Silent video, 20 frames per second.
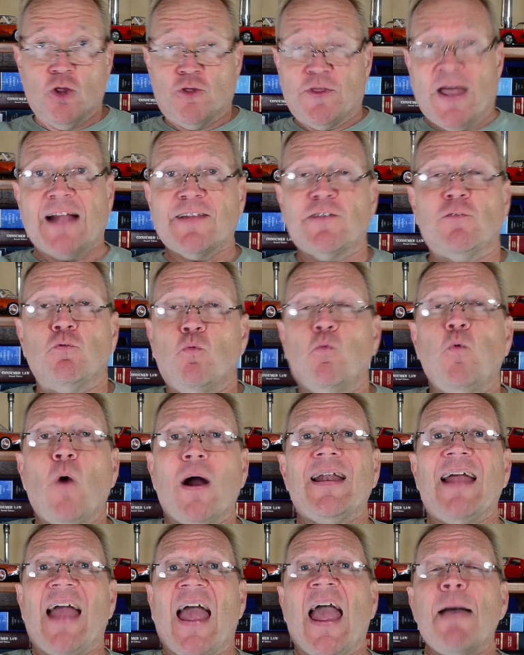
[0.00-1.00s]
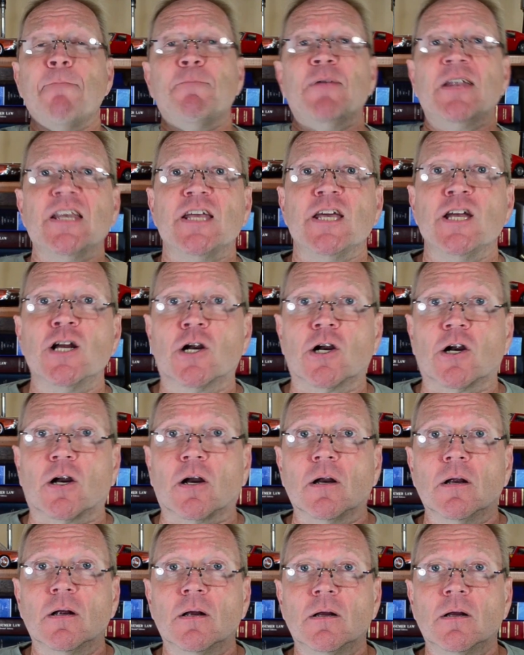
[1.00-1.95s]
That's what happened here.